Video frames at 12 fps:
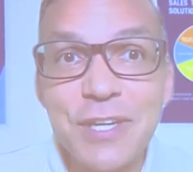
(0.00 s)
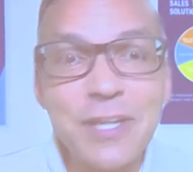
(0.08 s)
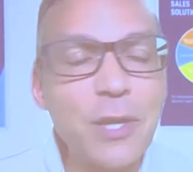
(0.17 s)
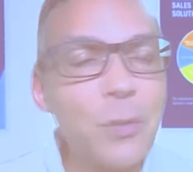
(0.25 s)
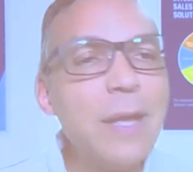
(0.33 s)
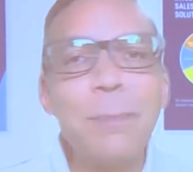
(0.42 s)

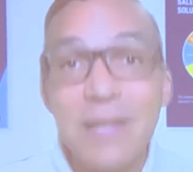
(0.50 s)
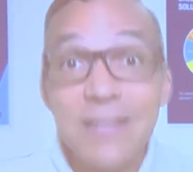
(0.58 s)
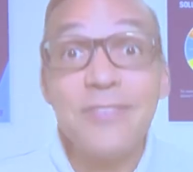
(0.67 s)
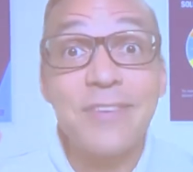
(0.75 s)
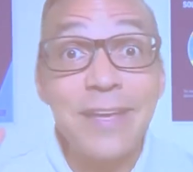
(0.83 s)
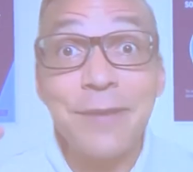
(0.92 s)
Can we
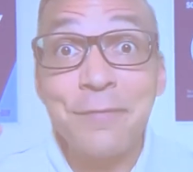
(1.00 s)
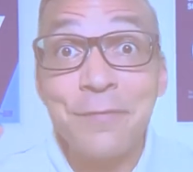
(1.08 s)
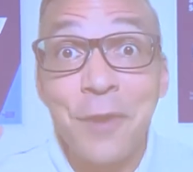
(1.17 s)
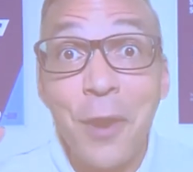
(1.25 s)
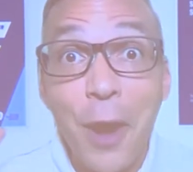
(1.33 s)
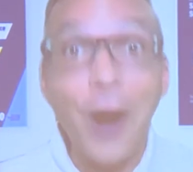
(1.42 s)
please give
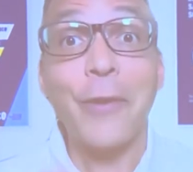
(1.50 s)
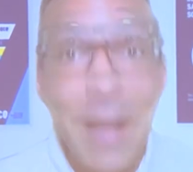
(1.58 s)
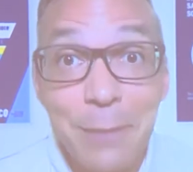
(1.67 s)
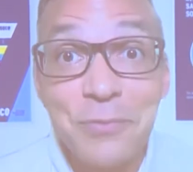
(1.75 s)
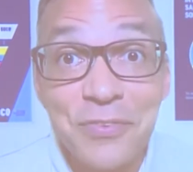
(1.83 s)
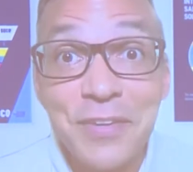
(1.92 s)
our
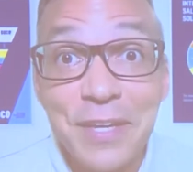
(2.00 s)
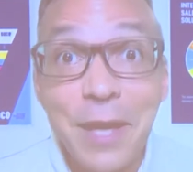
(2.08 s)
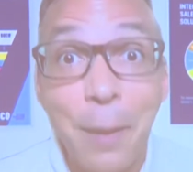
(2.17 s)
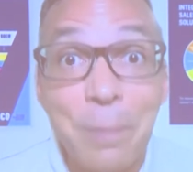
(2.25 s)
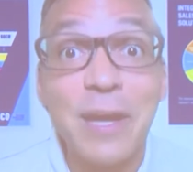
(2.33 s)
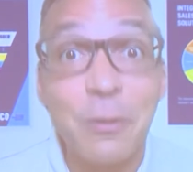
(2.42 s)
MC
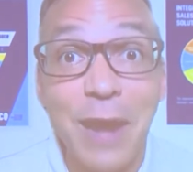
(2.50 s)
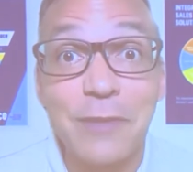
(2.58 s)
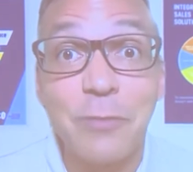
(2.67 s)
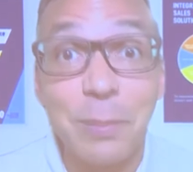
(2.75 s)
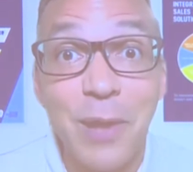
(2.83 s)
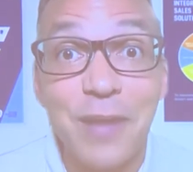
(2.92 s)
a big round of
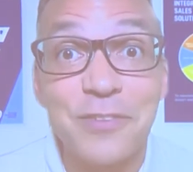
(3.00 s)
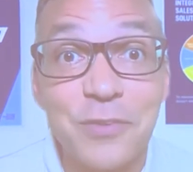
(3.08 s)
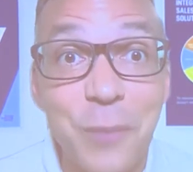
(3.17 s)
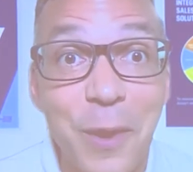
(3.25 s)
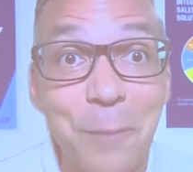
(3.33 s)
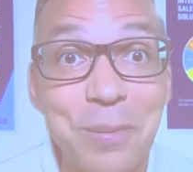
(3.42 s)
applause as
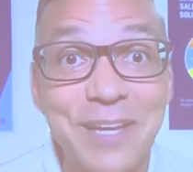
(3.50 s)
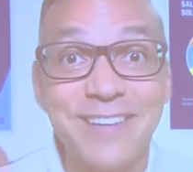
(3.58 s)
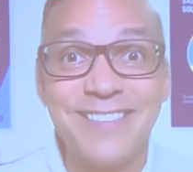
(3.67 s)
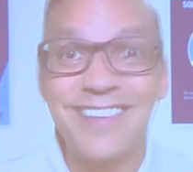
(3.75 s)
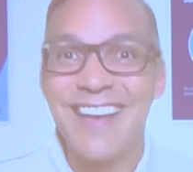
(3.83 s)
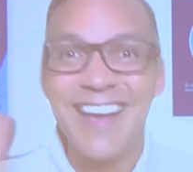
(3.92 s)
well, please?